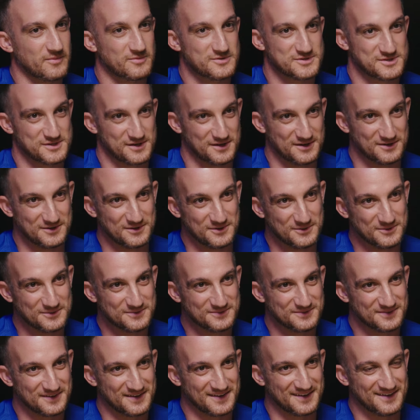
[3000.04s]
we're seeing you
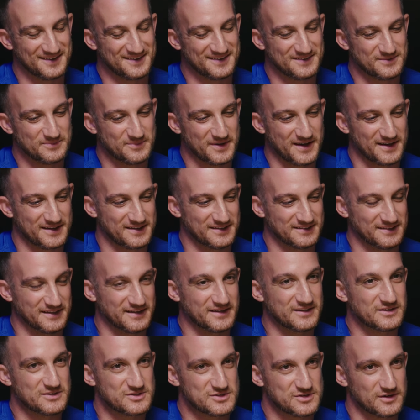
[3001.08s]
yeah. uh, back in
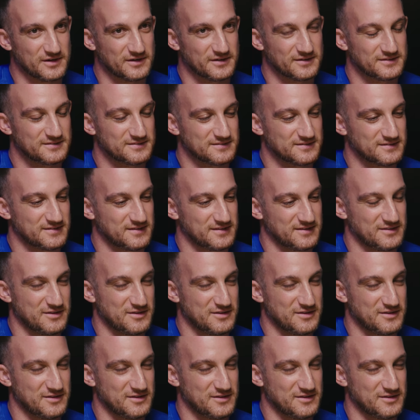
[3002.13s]
Lincolnshire, yeah.